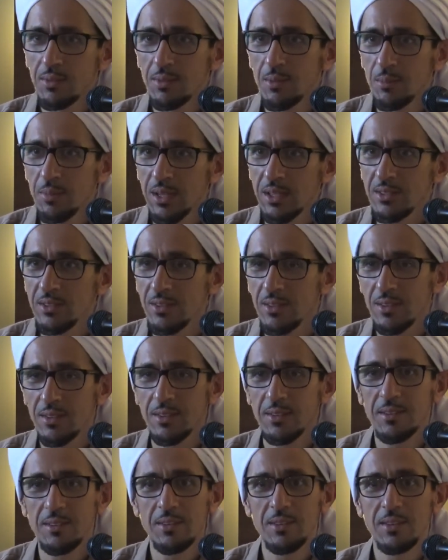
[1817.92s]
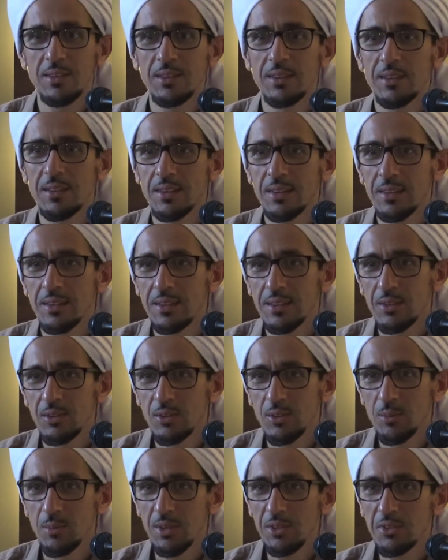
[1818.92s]
best
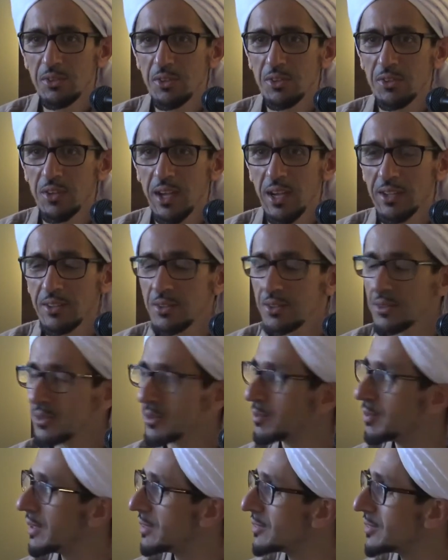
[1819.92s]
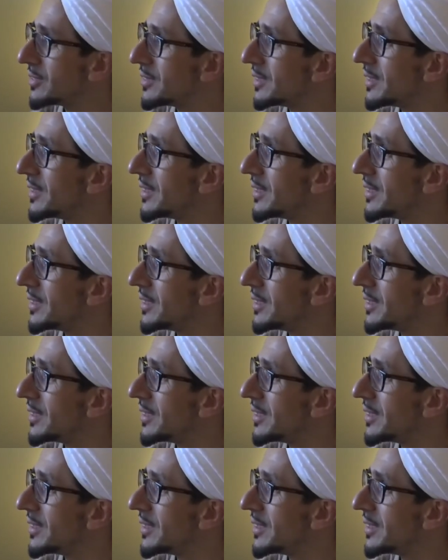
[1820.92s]
designer, the best